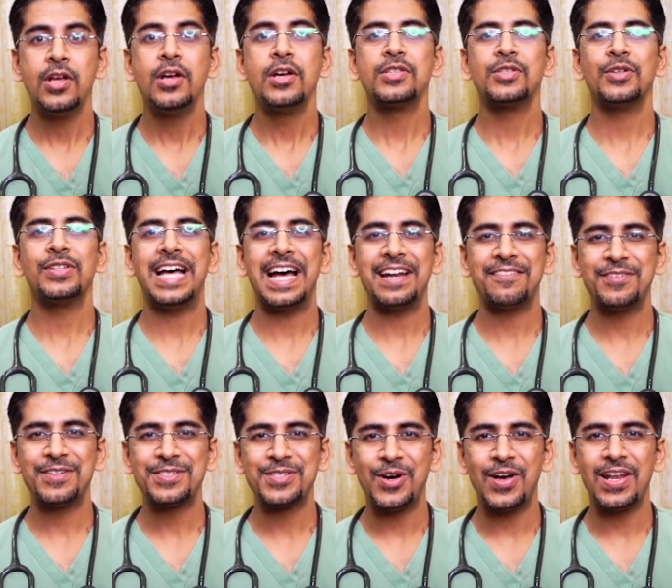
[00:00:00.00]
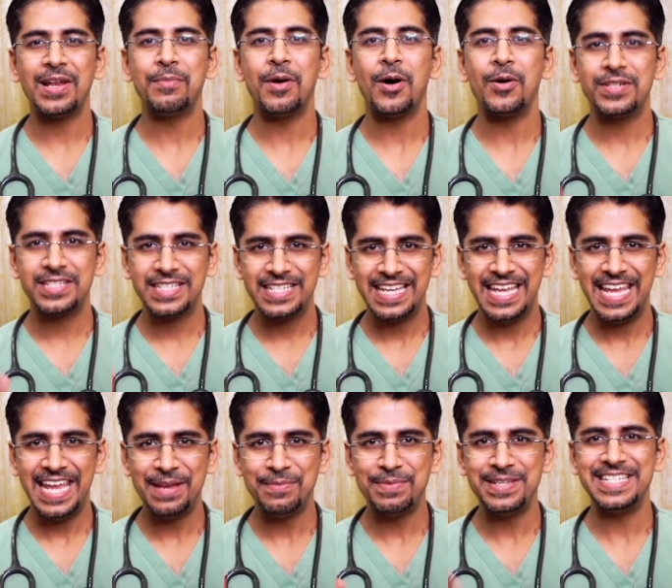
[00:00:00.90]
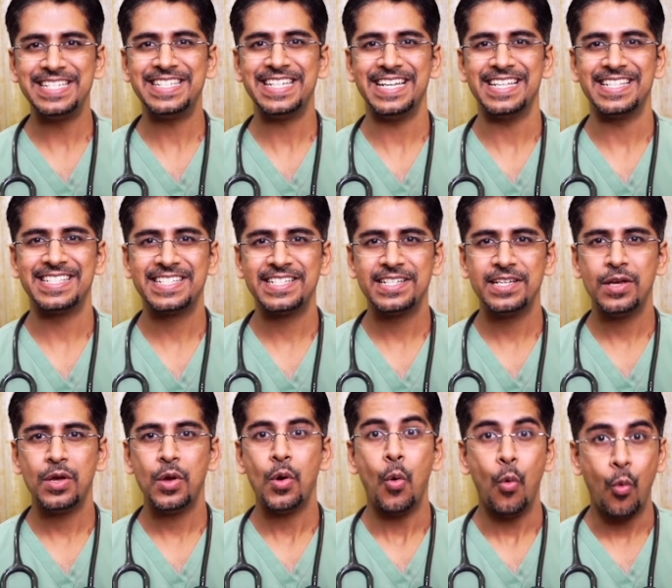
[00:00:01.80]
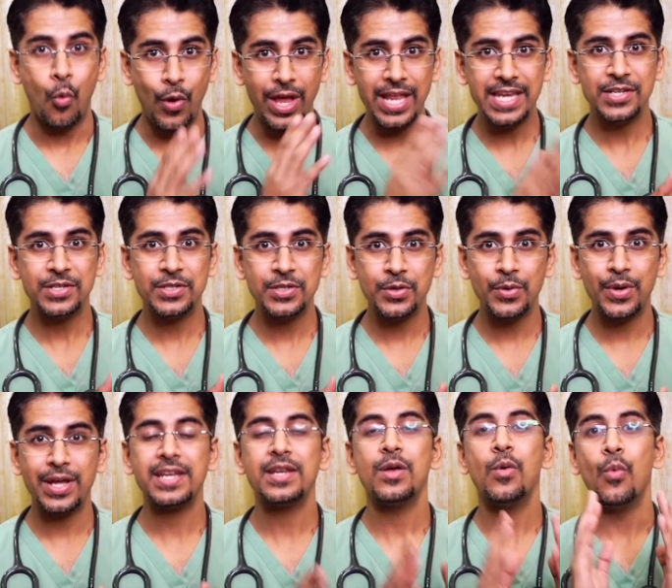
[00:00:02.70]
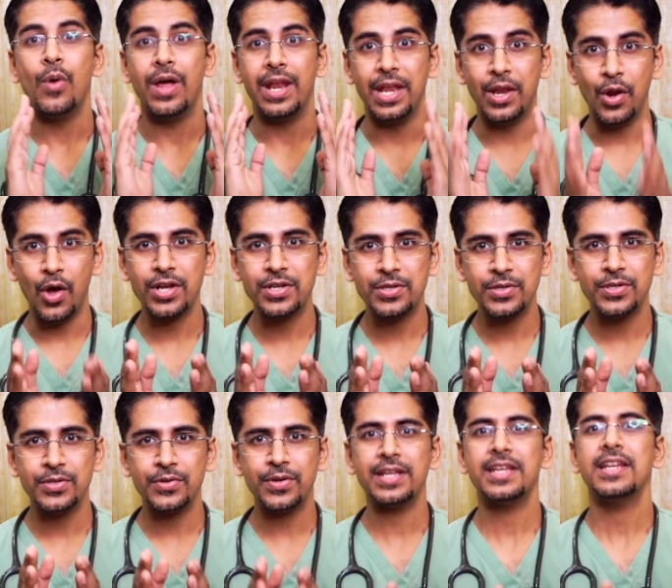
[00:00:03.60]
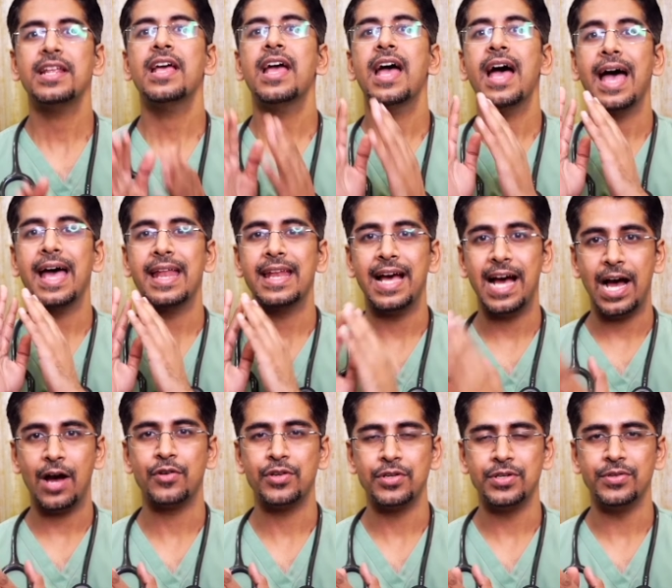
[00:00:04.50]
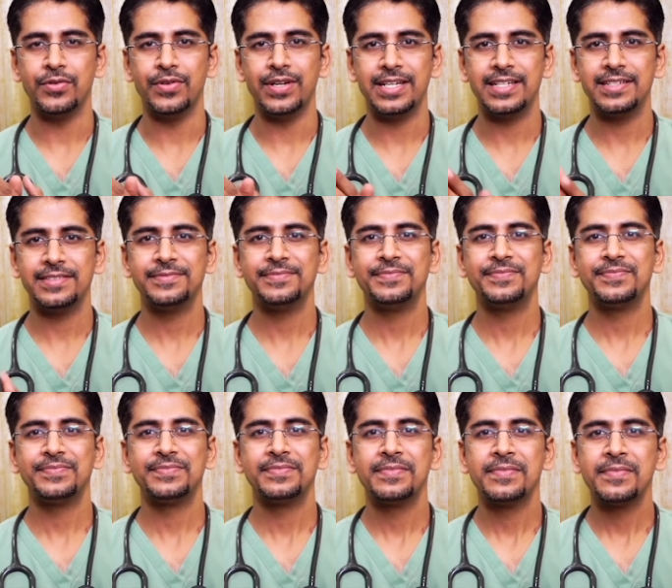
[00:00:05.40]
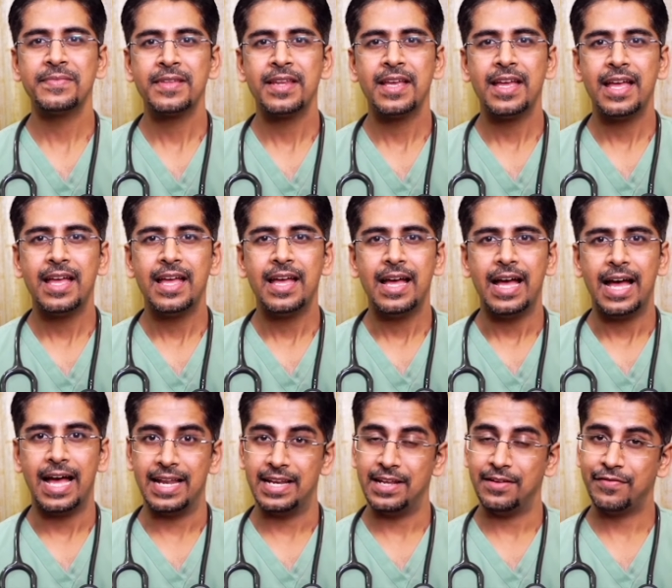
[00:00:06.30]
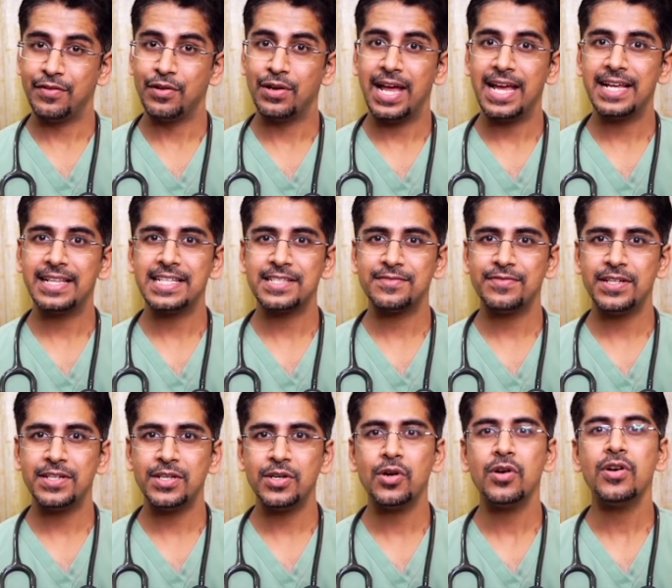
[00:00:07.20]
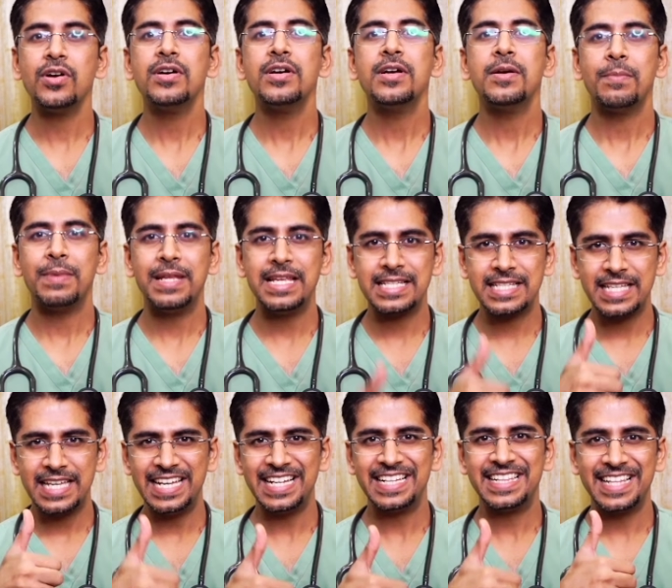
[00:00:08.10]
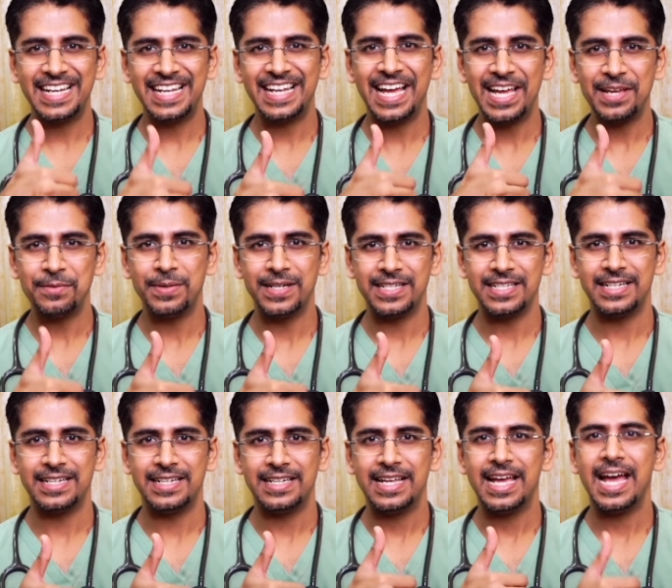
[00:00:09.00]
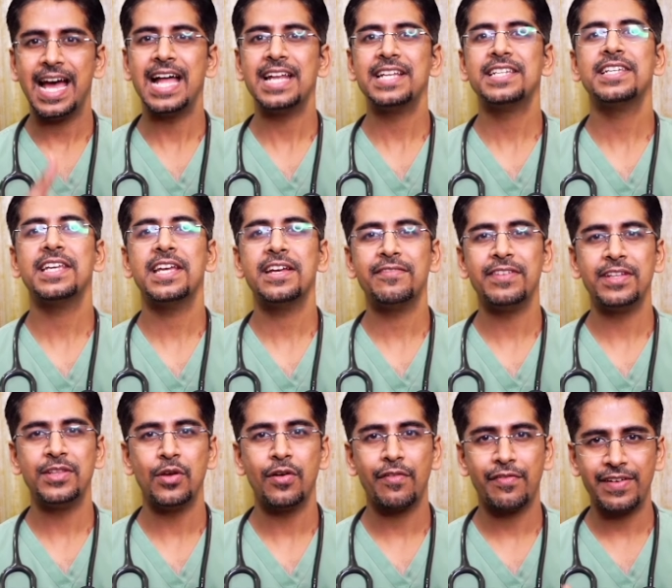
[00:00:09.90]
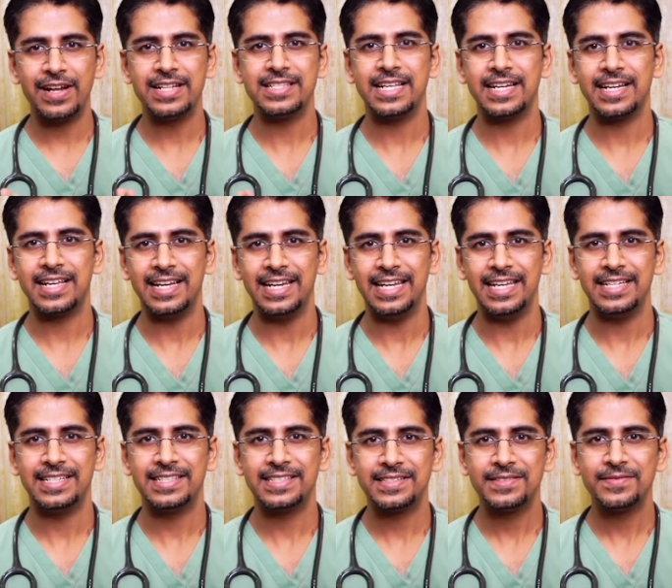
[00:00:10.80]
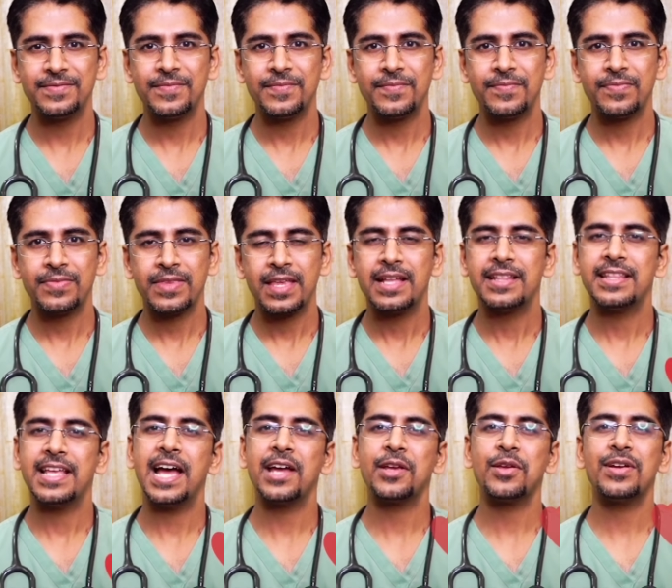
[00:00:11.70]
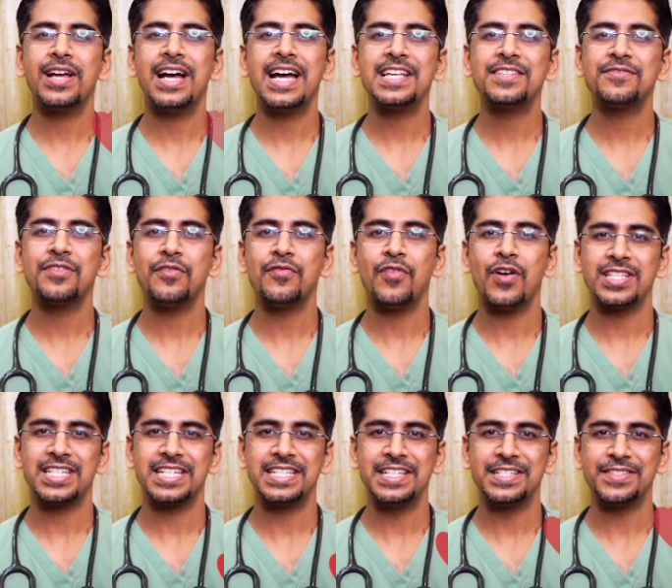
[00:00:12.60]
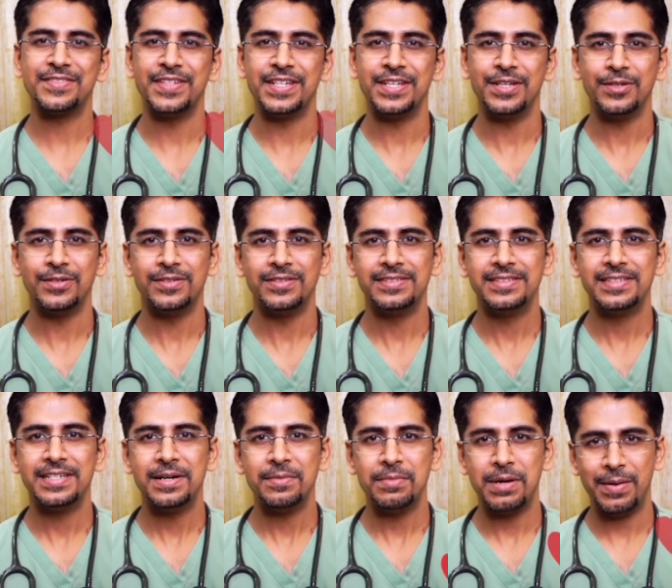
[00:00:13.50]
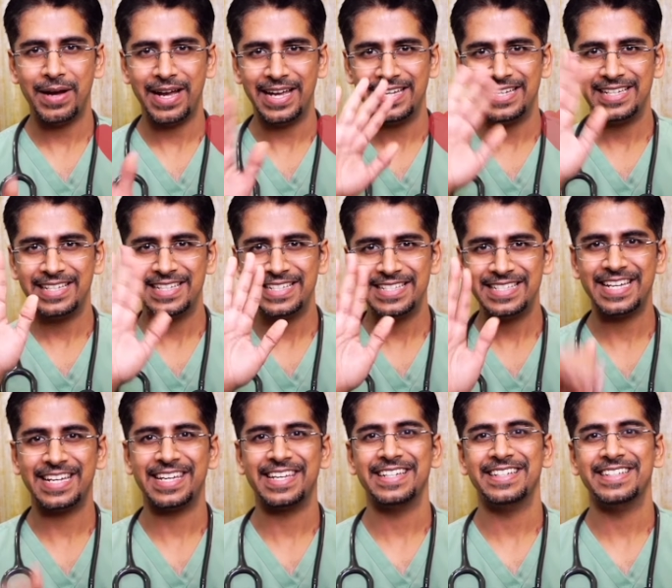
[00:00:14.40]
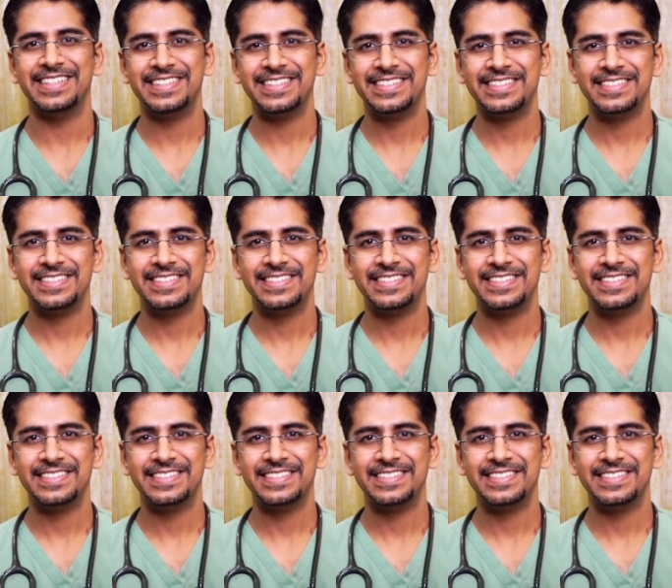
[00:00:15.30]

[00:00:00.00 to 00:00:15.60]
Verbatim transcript: So that was all about ABG test. When to do it, when not to do it and how to do it. And if you like this video, please hit the like button and share with your friends and colleagues. Thank you guys for watching this video. Bye-bye. Take care.